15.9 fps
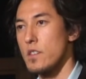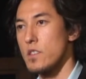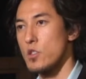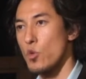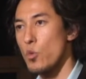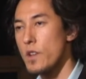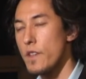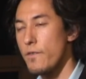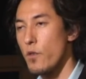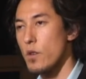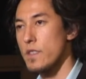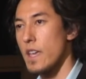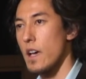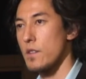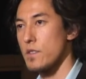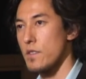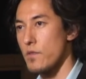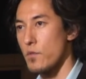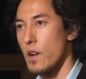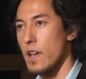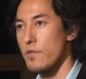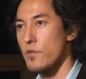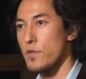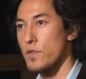24,000 of the
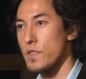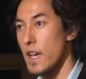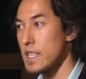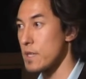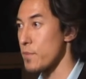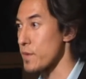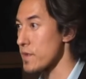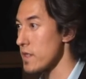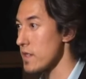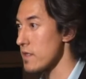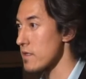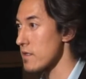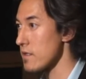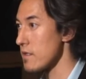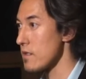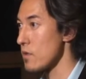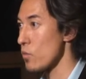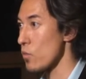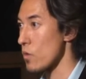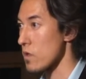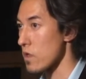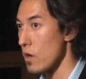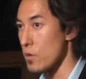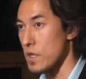rifles, 90%,
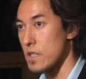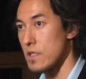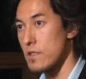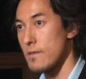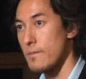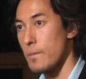were loaded.